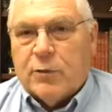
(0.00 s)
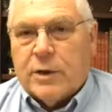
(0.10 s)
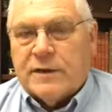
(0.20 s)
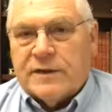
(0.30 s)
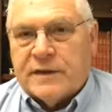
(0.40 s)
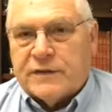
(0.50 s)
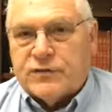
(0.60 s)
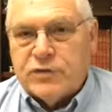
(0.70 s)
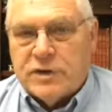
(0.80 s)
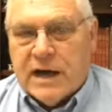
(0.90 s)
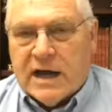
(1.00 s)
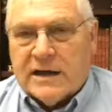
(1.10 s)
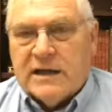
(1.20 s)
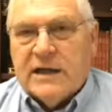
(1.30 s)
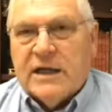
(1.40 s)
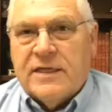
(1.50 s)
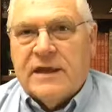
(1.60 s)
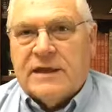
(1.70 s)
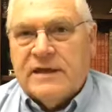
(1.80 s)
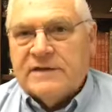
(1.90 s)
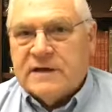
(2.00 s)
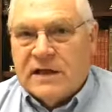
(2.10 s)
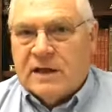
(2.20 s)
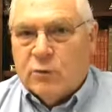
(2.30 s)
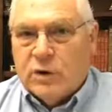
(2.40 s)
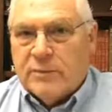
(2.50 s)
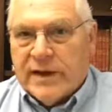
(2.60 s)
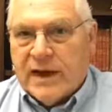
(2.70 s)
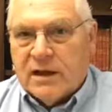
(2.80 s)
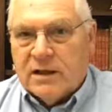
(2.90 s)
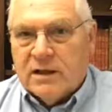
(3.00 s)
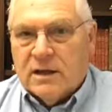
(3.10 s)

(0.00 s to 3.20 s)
rather than the true God, then he's going to win a battle.